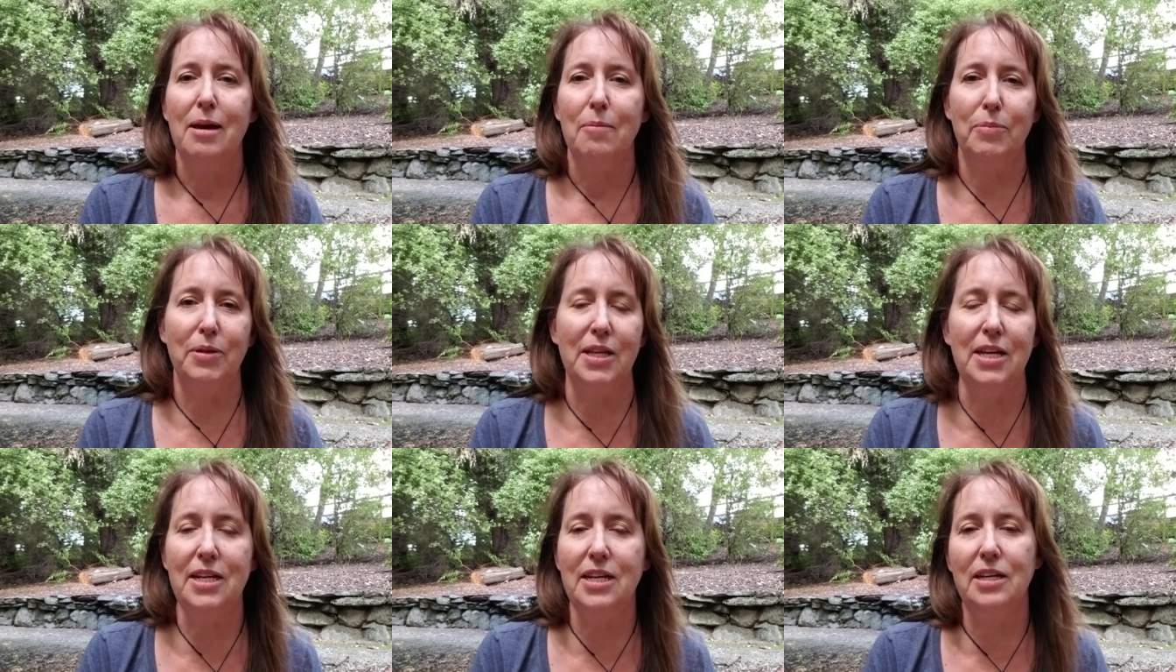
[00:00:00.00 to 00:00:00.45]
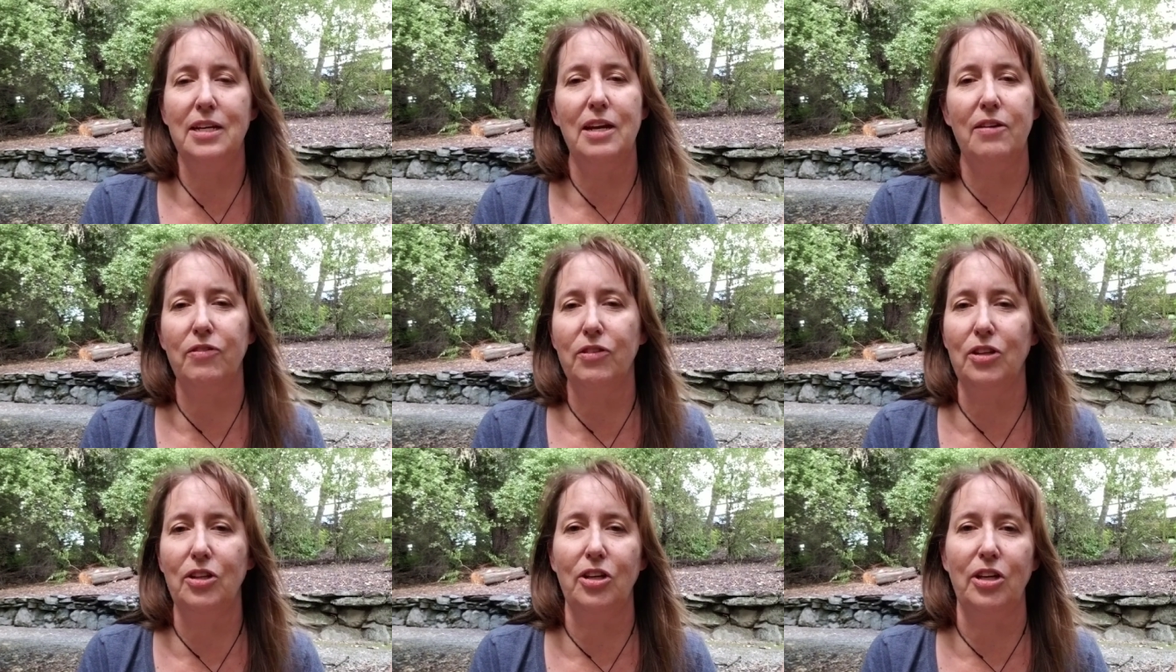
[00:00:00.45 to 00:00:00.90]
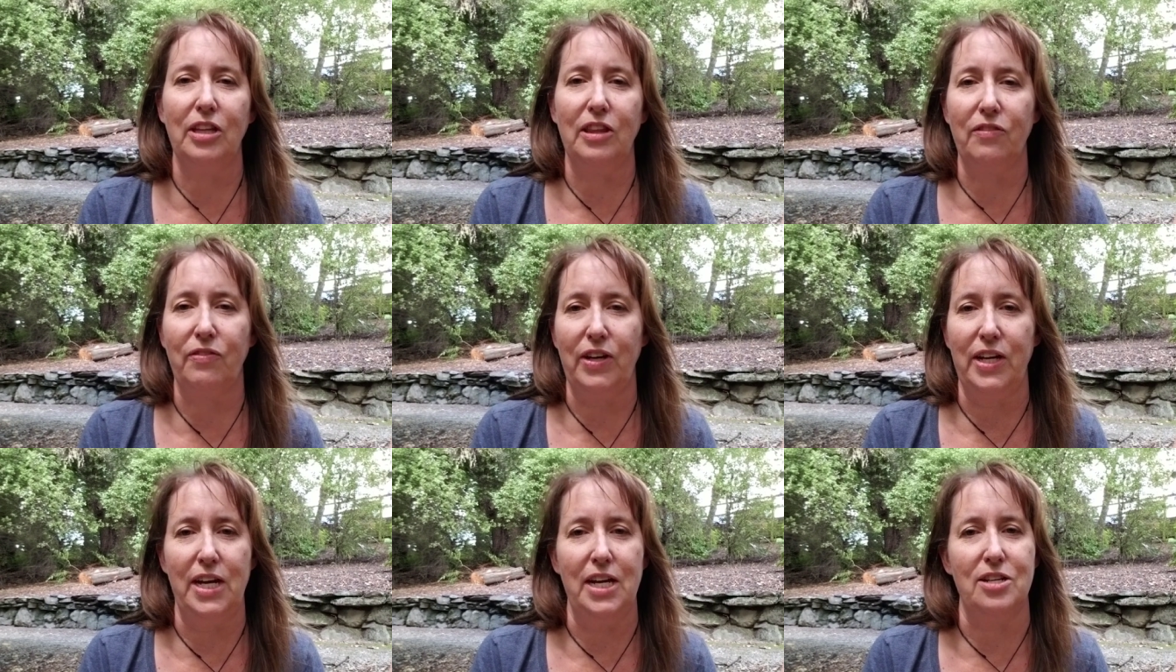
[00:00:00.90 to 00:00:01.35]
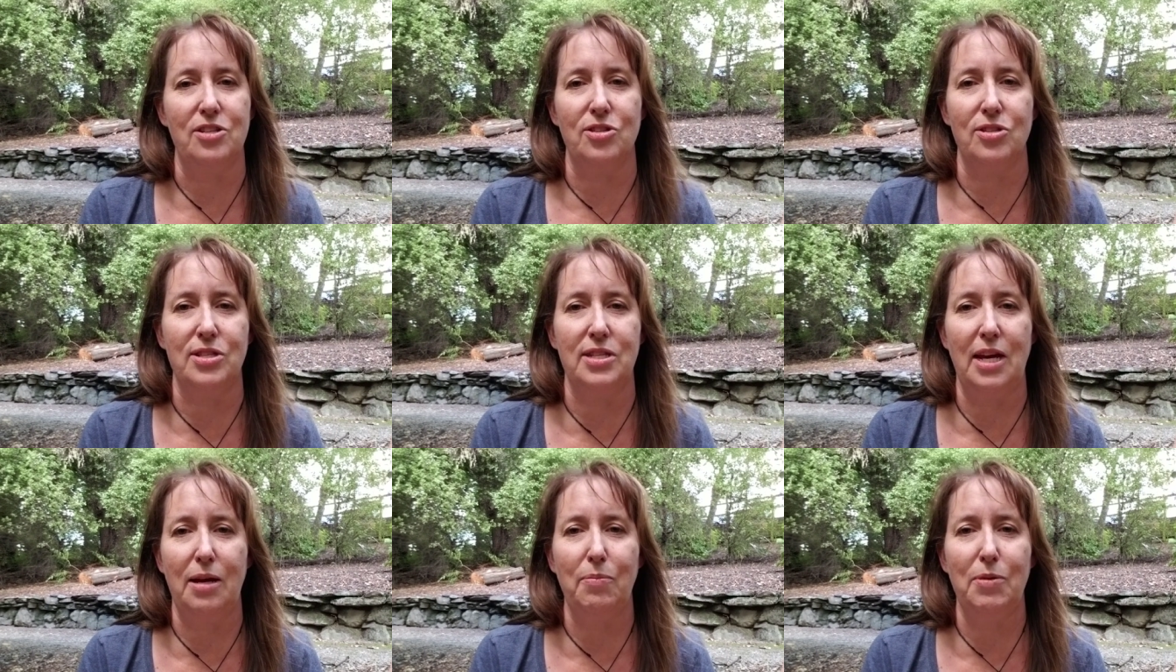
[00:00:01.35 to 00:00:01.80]
but they didn't ever look at the financial
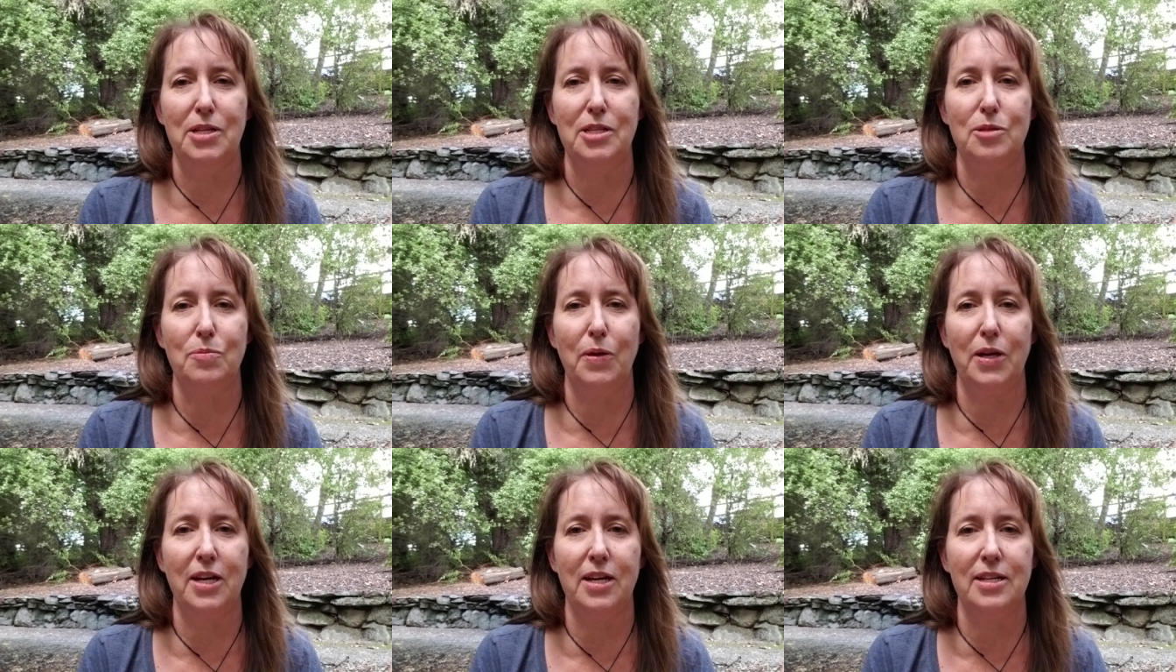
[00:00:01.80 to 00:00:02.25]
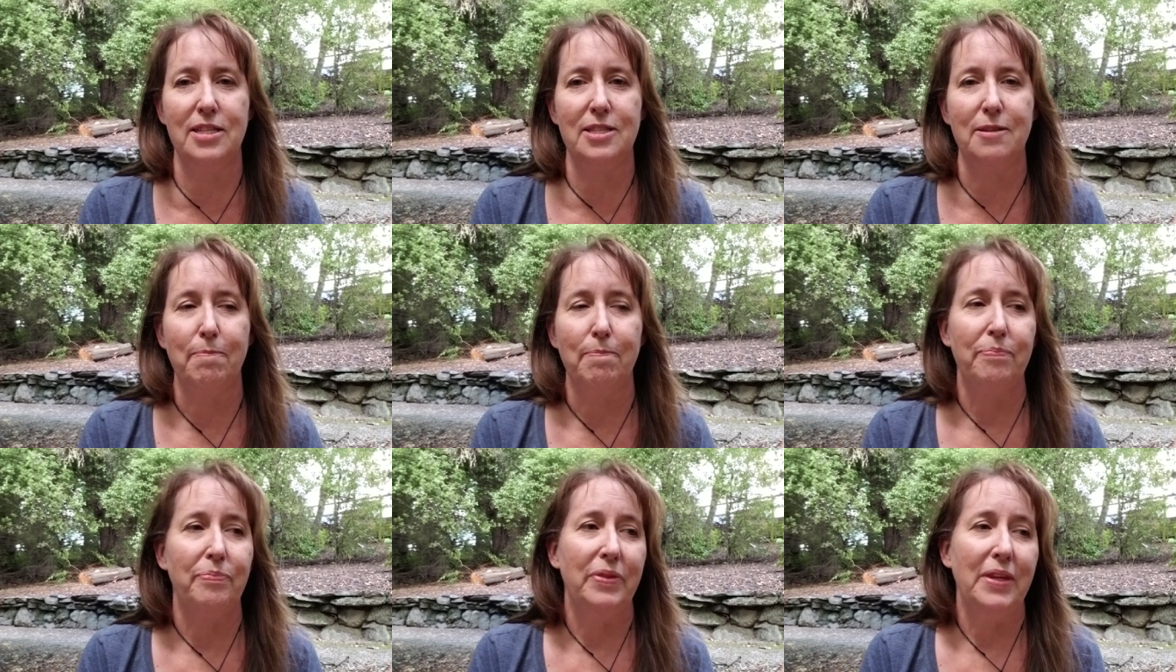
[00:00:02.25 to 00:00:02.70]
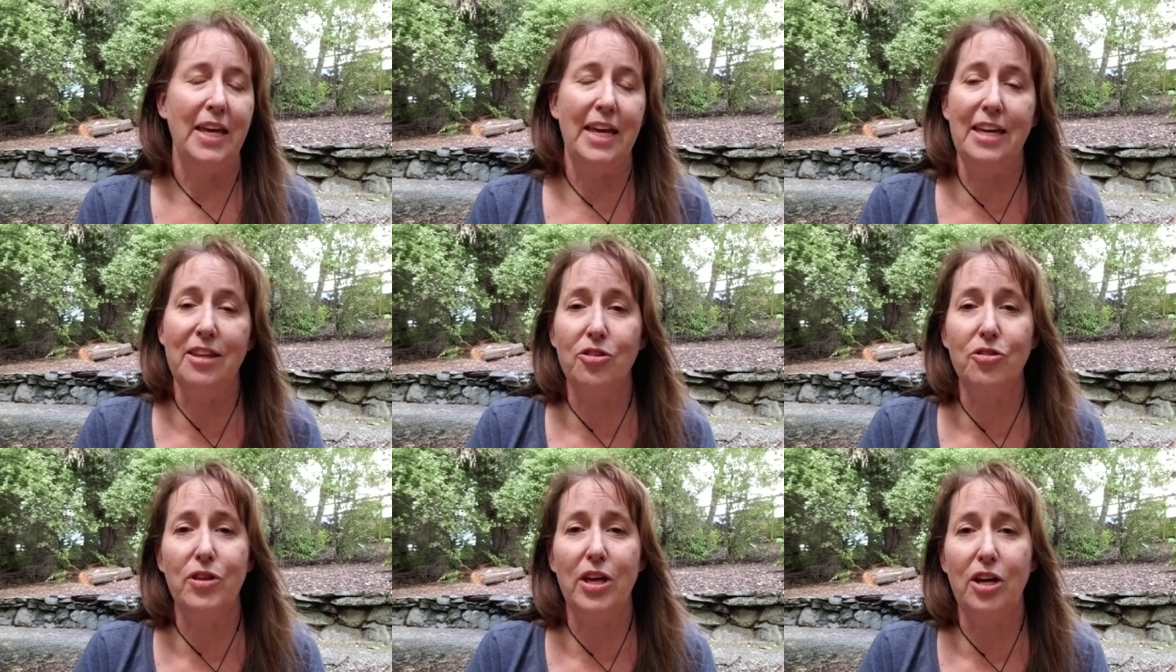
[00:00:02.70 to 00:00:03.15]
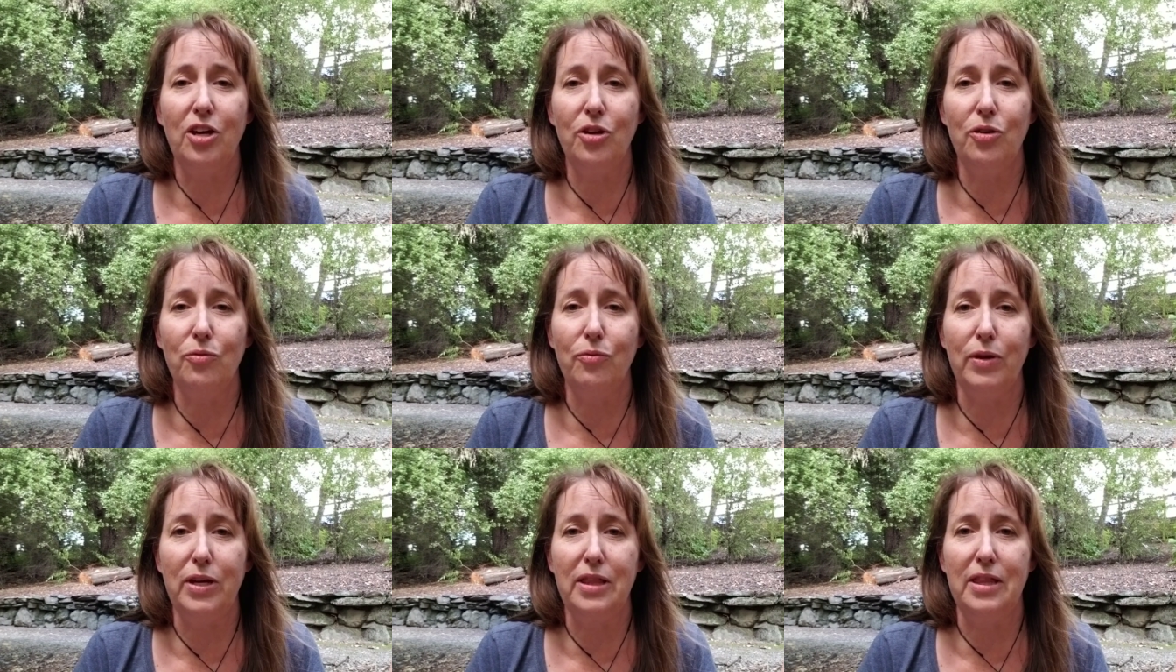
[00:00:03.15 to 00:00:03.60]
statements because either they
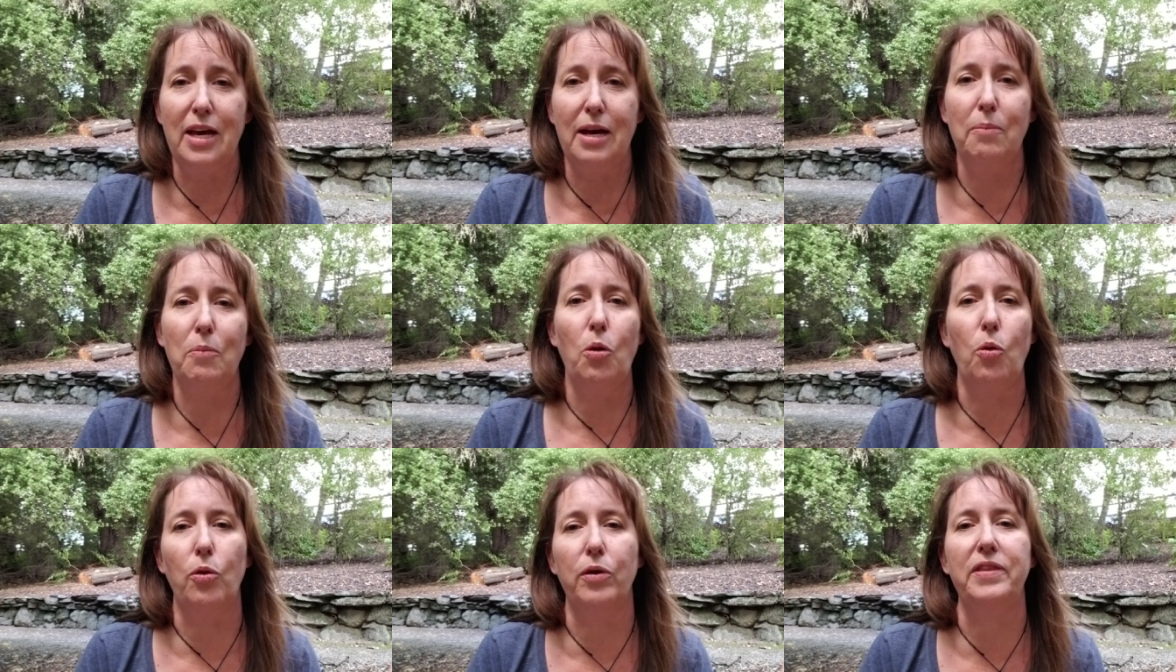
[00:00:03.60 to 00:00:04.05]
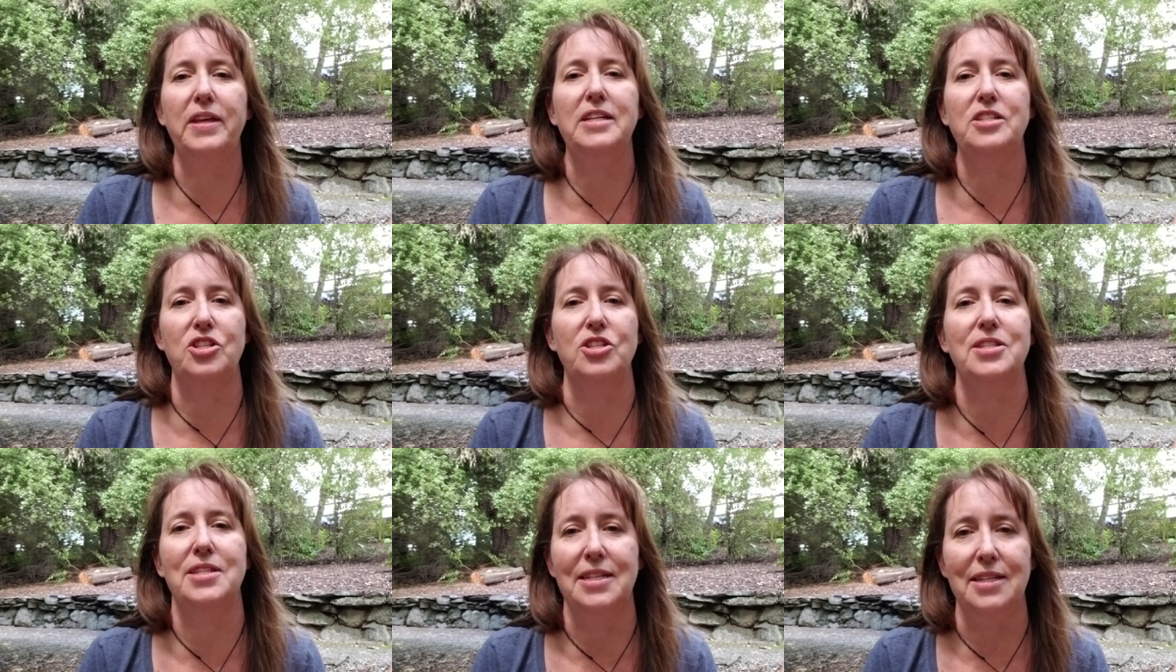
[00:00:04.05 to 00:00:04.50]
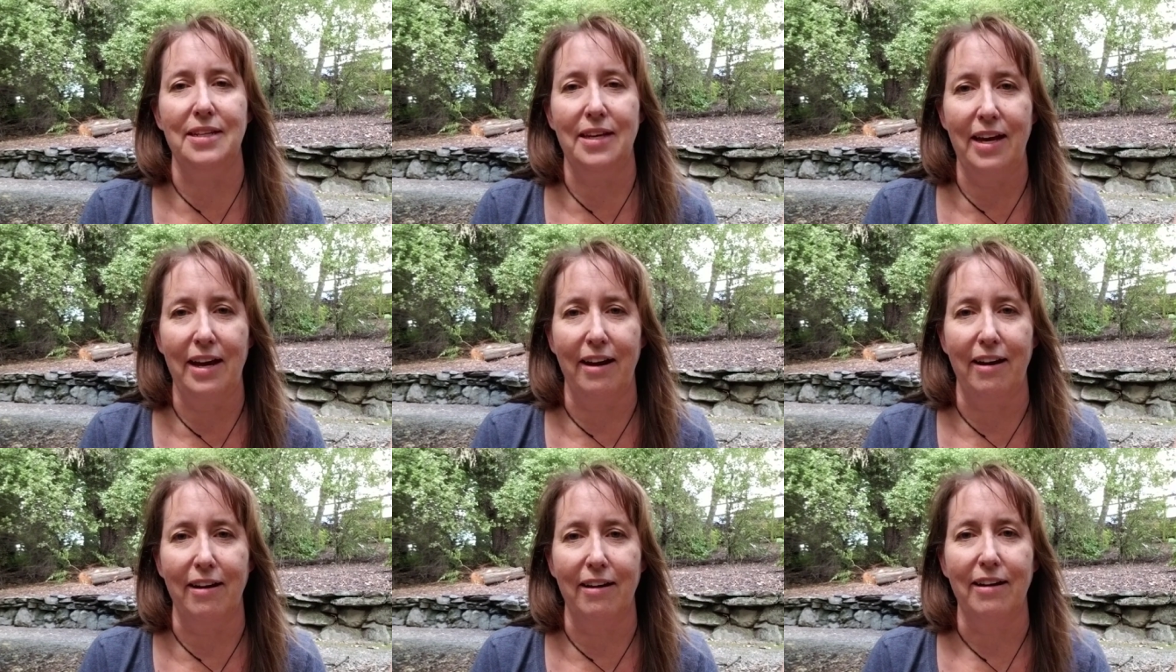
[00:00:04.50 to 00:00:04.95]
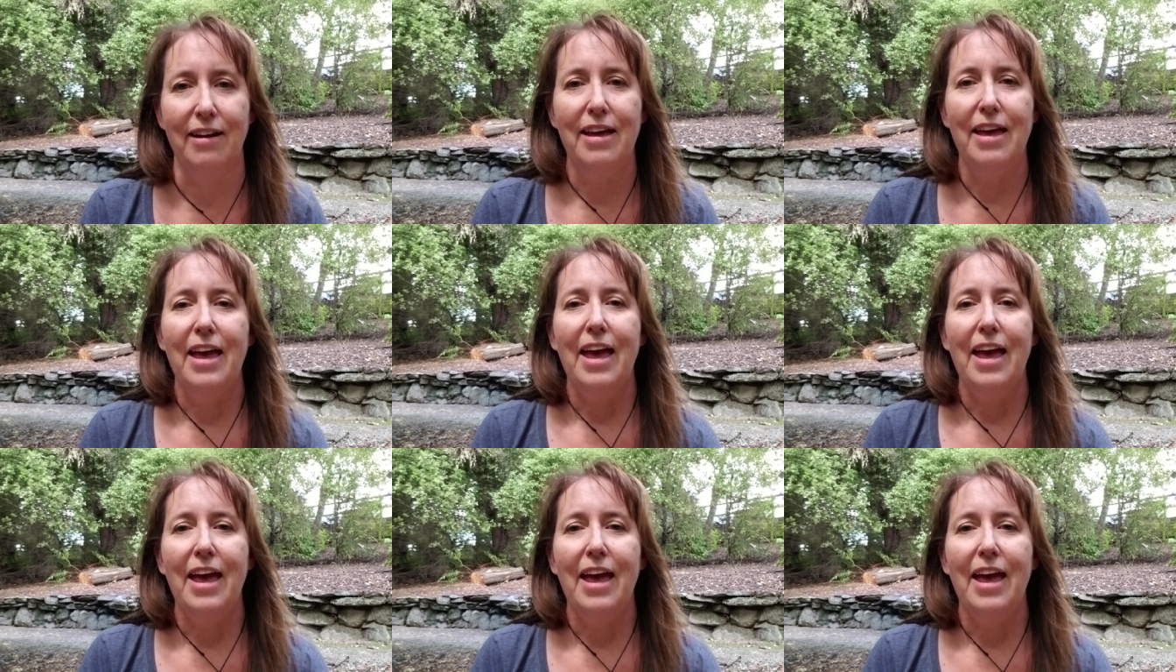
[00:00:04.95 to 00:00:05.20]
couldn't read them or they just didn't care.